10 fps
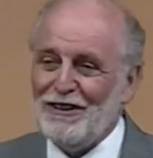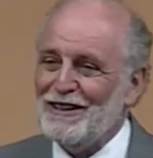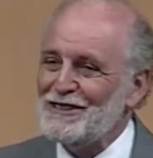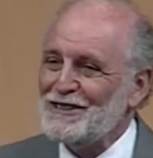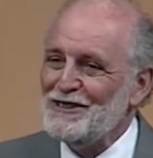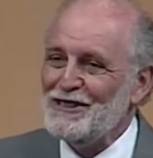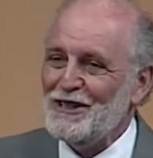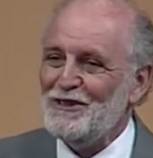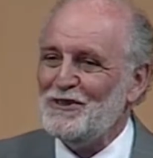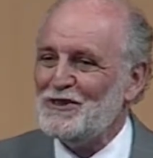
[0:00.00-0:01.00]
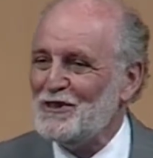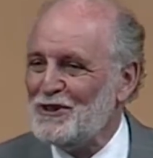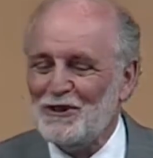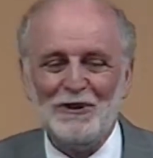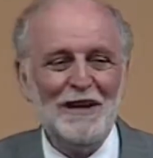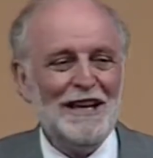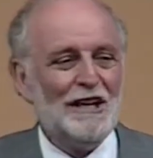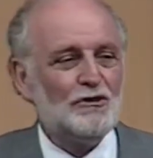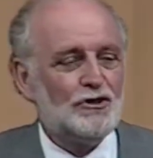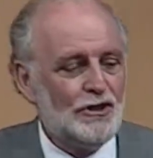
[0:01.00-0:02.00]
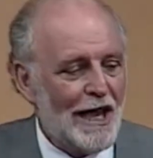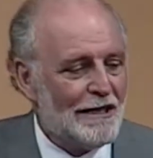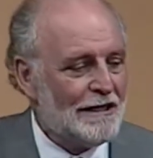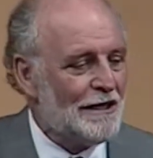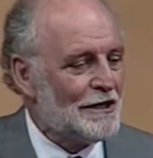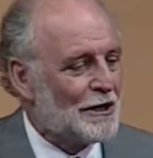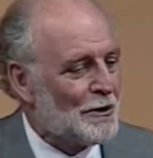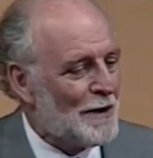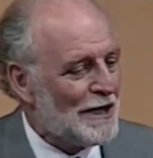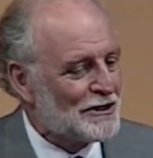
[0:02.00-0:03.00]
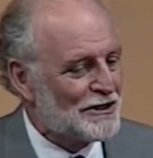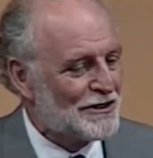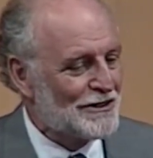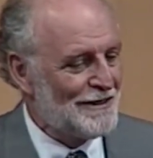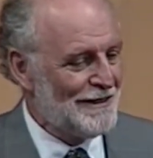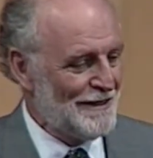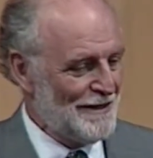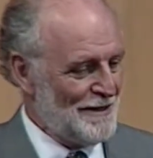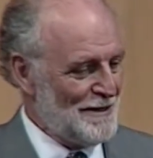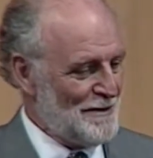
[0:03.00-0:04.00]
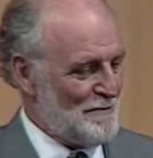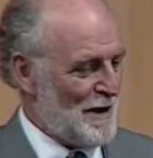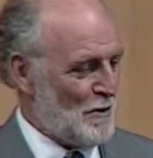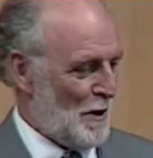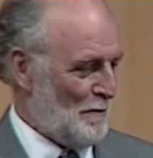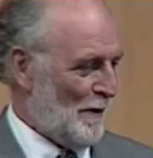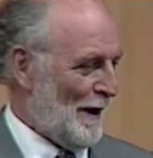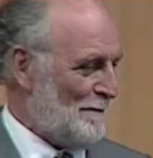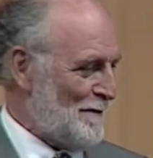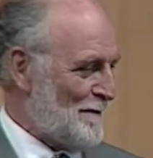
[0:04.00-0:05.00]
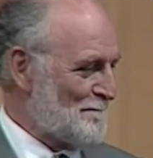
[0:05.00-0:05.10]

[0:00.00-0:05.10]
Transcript: thing he's continued to do is gently caress my windpipe.